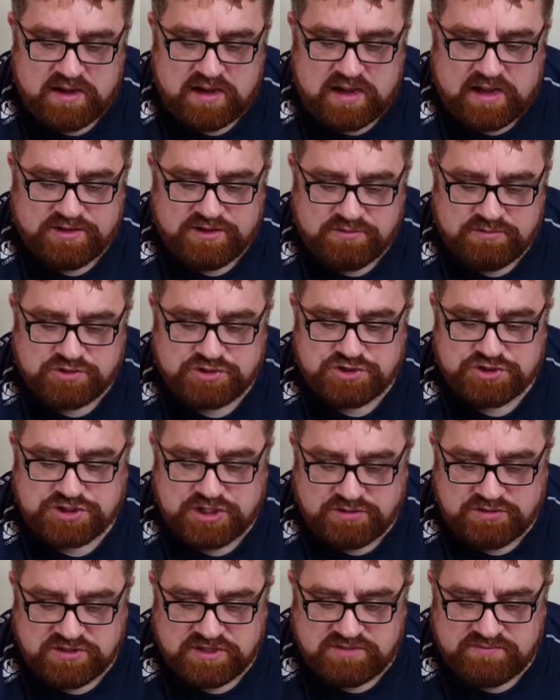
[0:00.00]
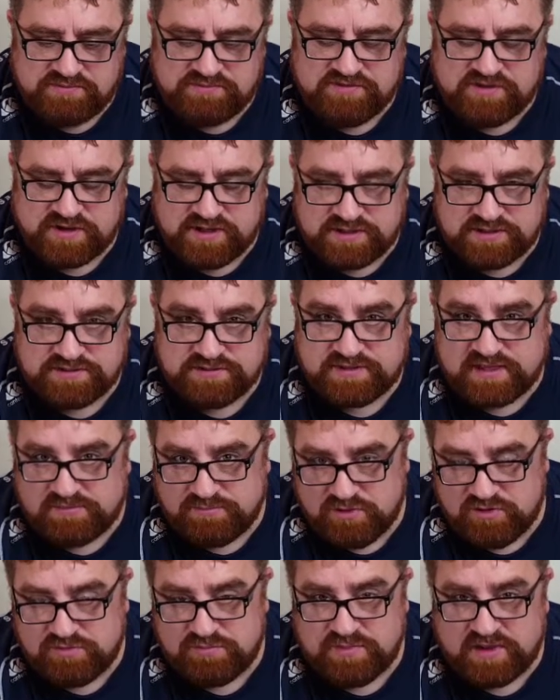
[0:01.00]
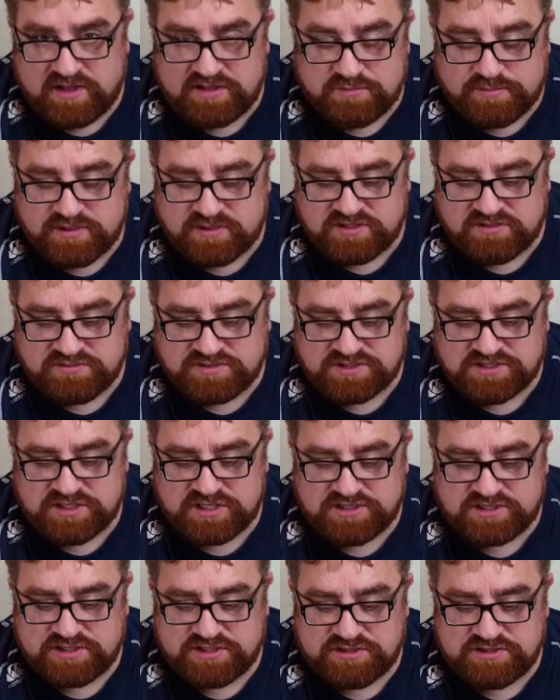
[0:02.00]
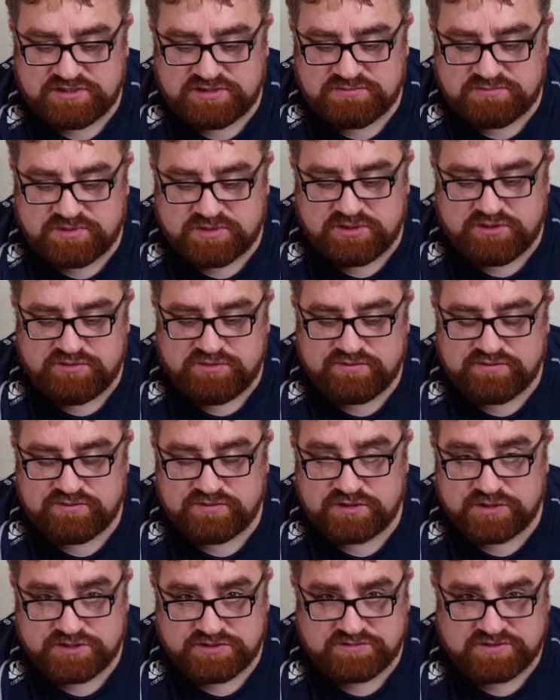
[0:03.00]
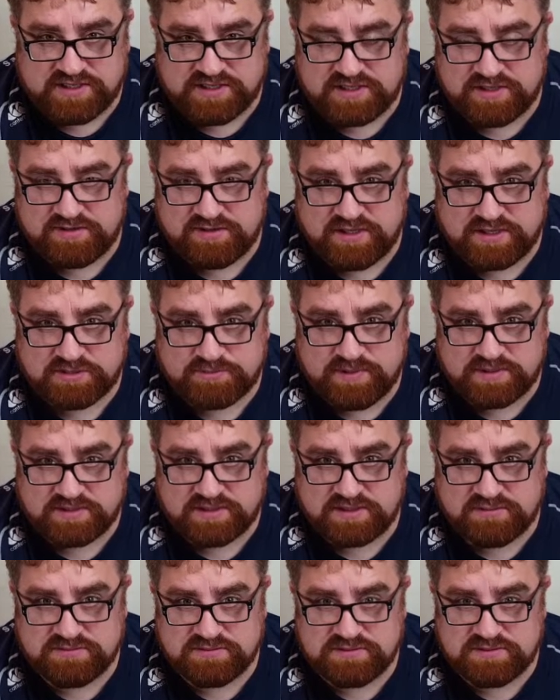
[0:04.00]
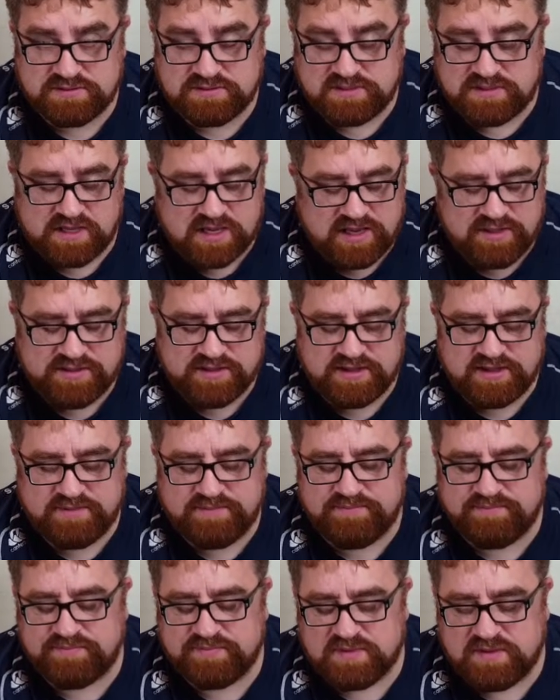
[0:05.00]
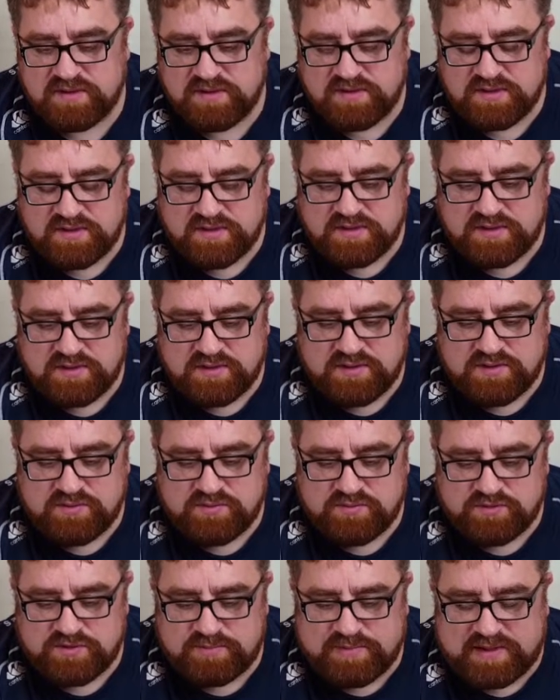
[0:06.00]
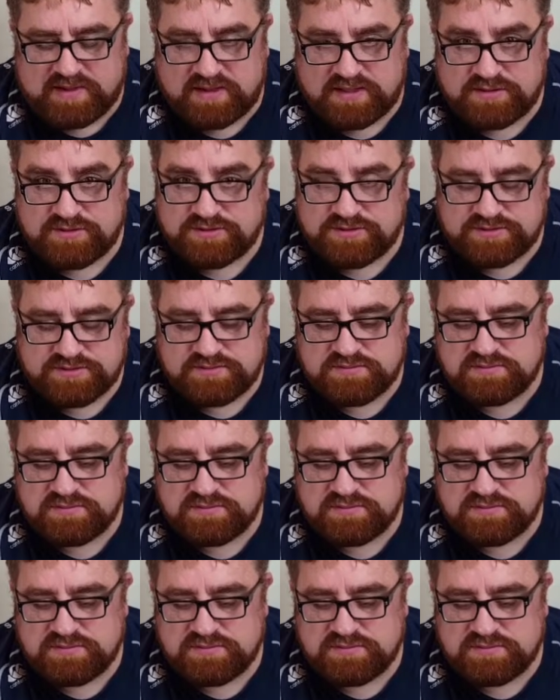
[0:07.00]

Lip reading: And you would shoot them first, then move them behind the building with a 6-inch move, because you've taken the aspect host, the battle host.